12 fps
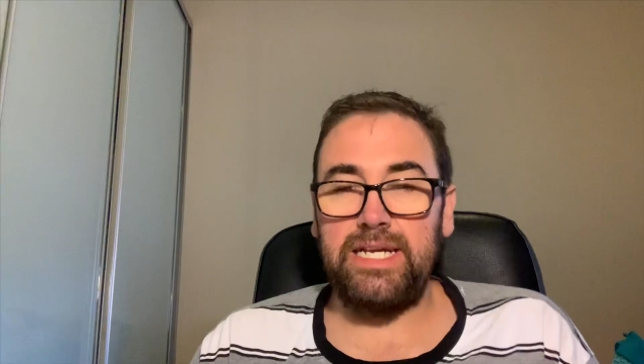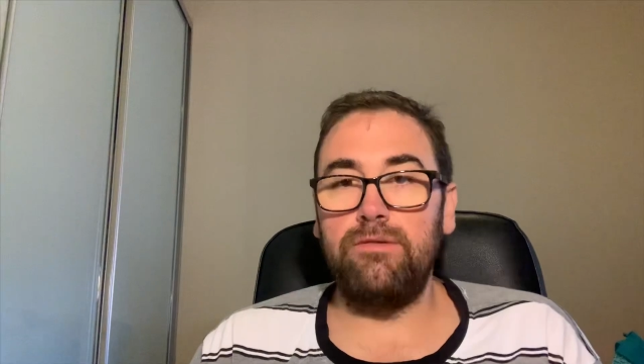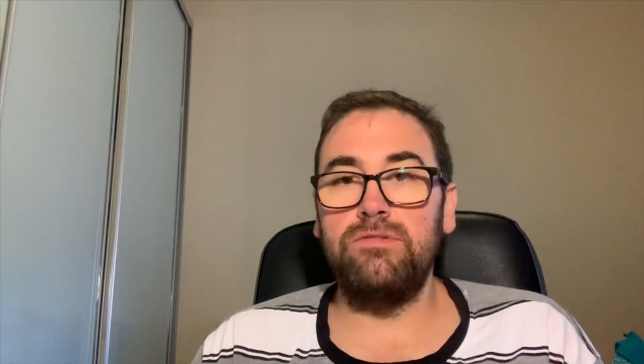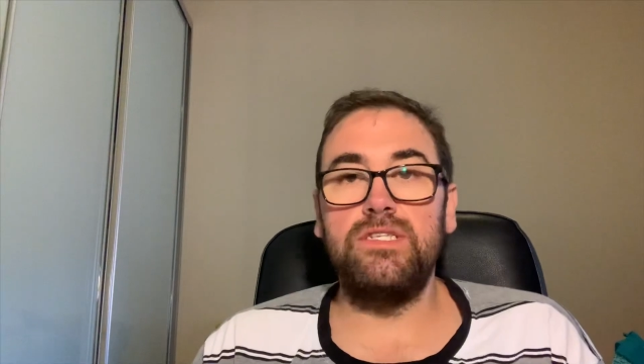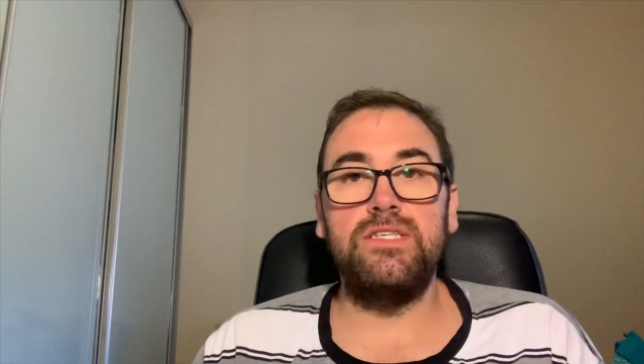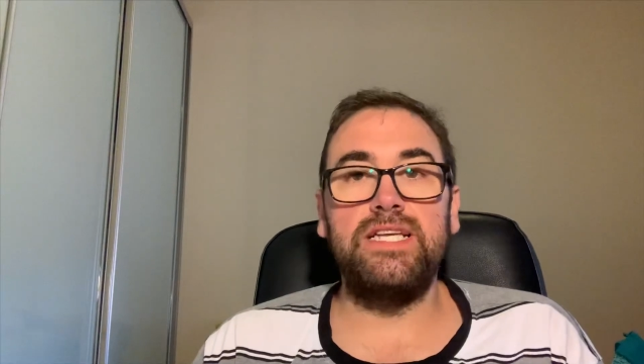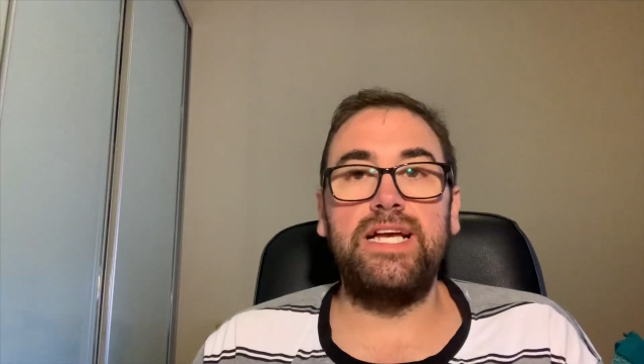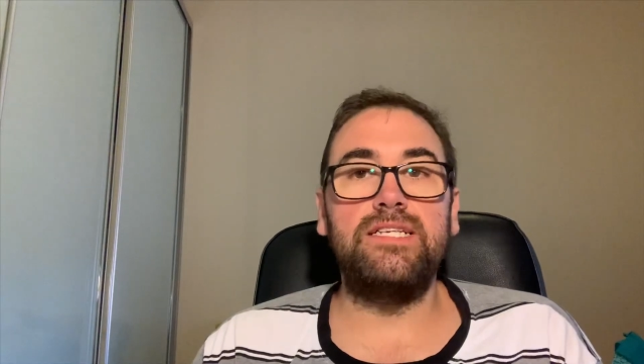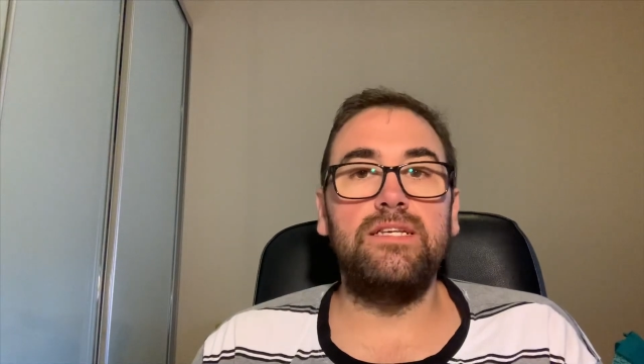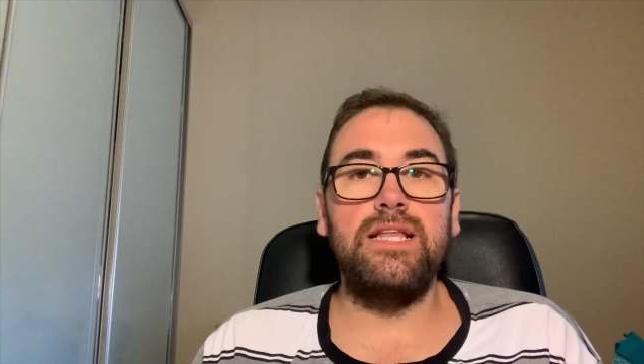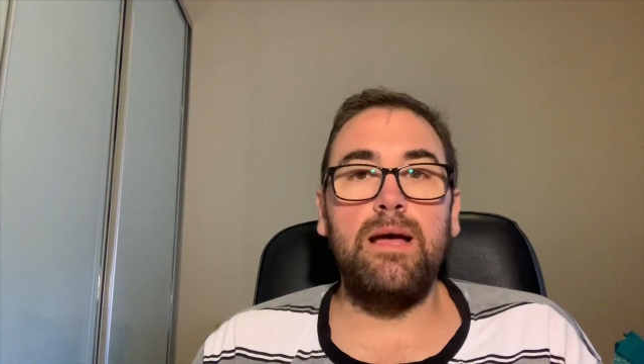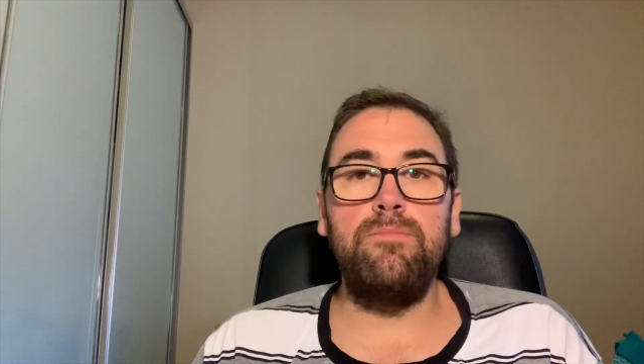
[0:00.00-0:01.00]
It was the
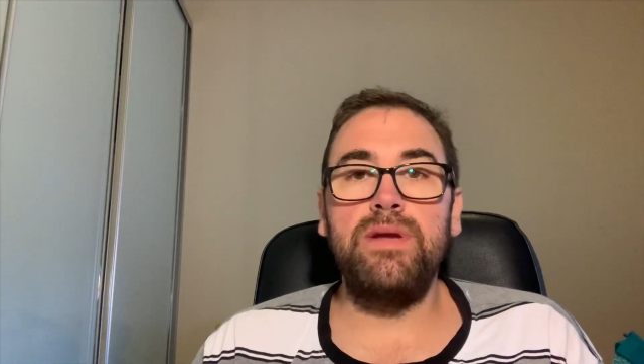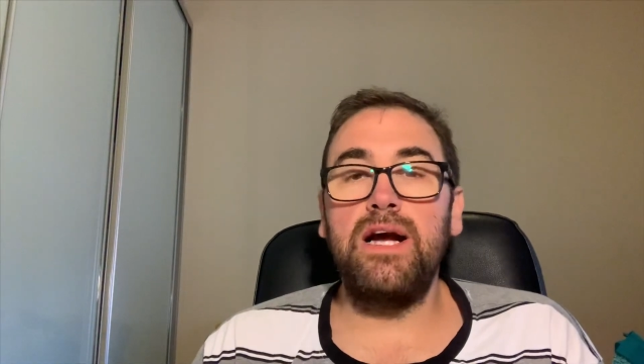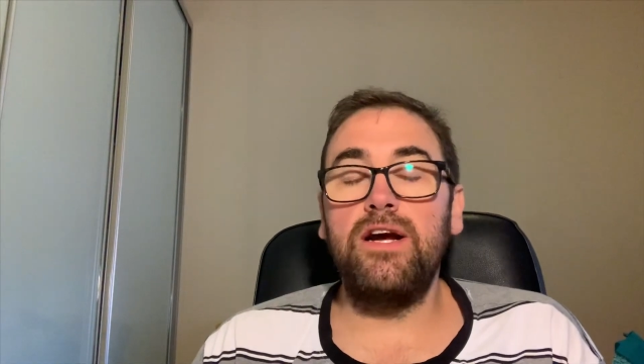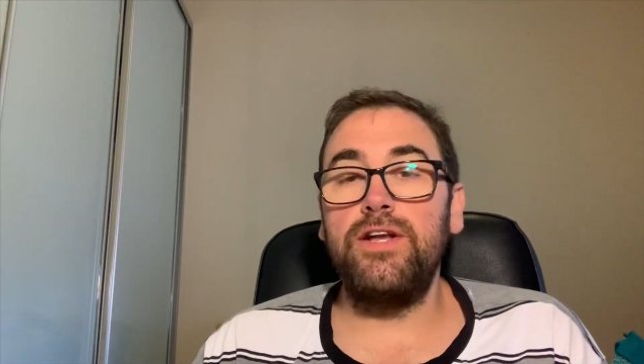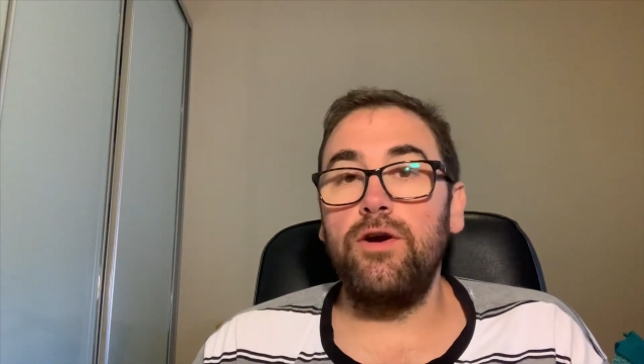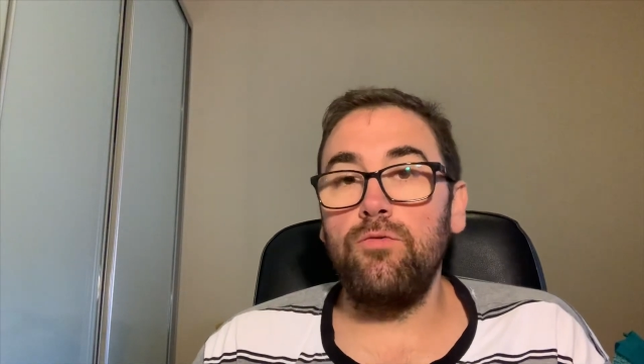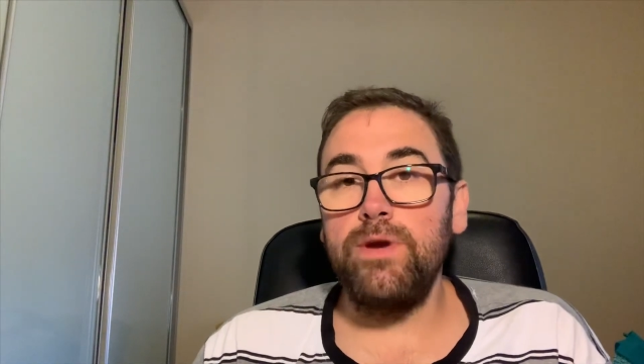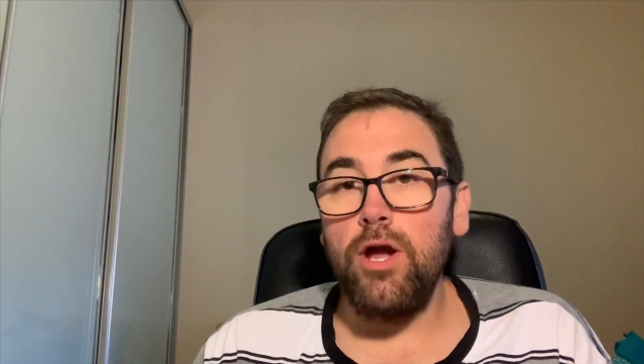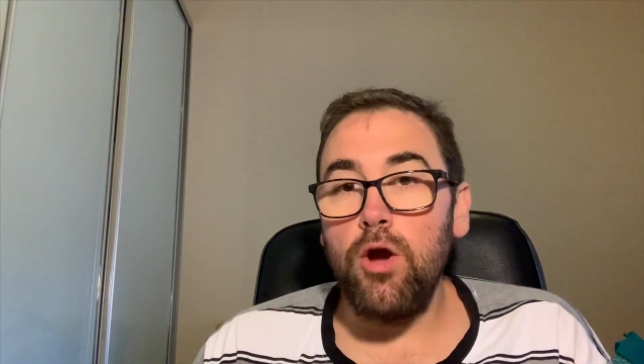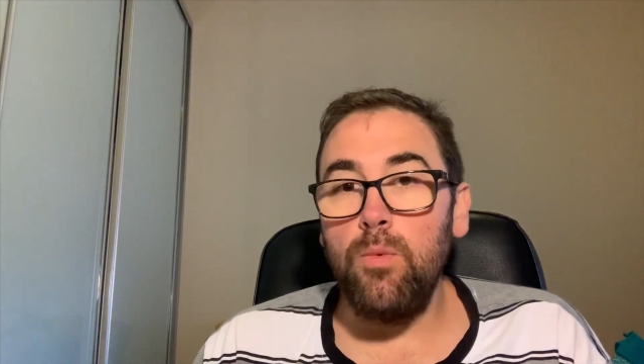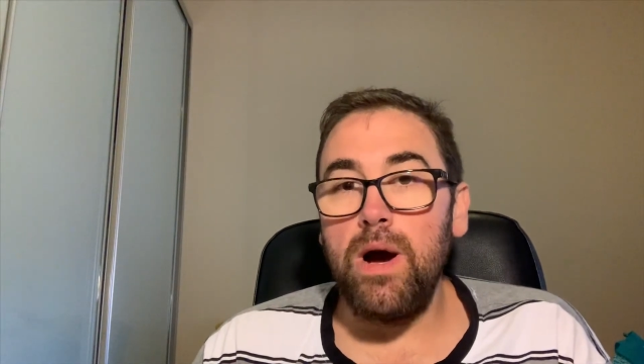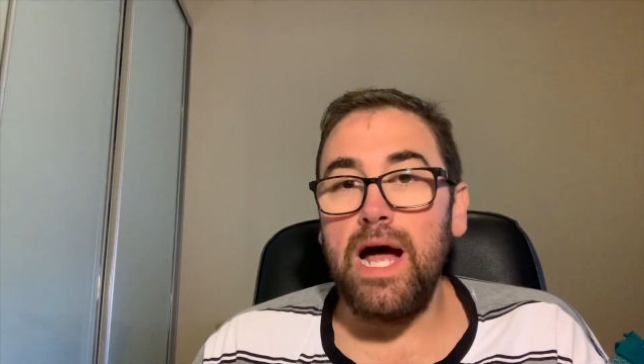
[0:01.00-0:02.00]
season that Bianca Del
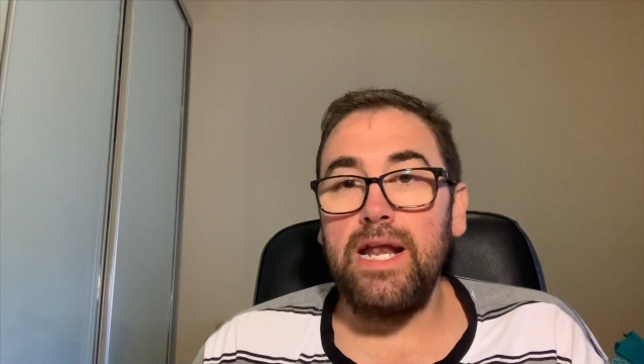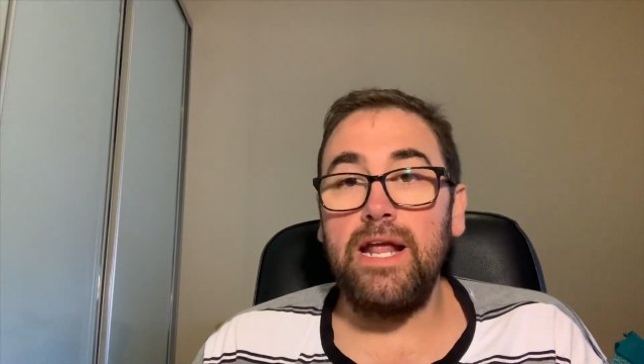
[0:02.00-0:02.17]
Rio won,